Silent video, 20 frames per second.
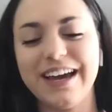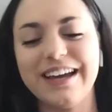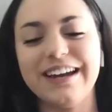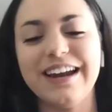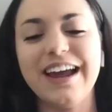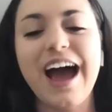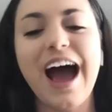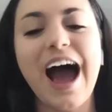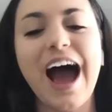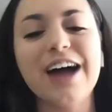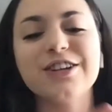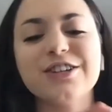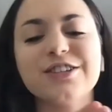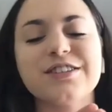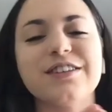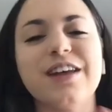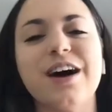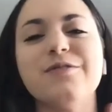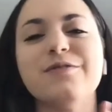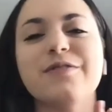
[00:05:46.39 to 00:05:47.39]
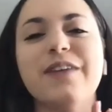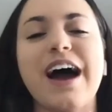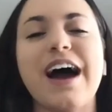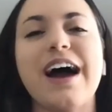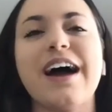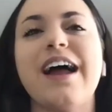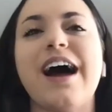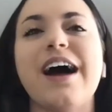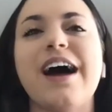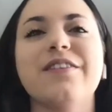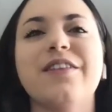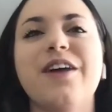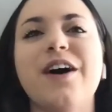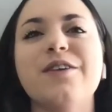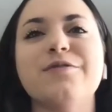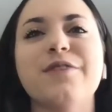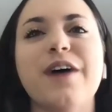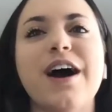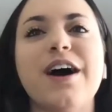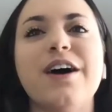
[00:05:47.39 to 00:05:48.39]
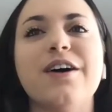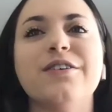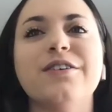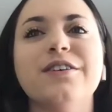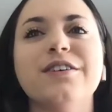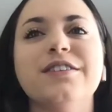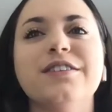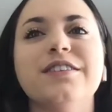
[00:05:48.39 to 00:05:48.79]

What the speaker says: And I just love that. I love how,